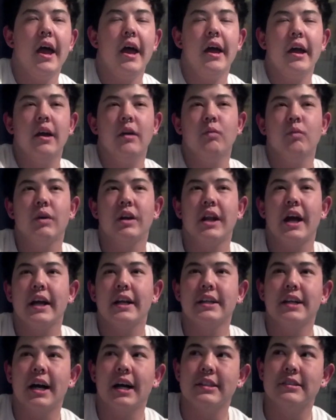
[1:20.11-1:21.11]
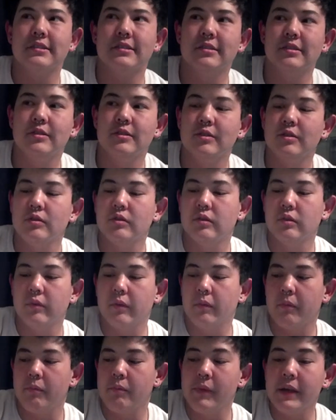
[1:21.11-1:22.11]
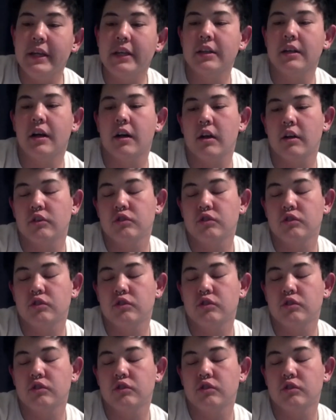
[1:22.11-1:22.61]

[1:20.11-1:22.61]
And when I got to meet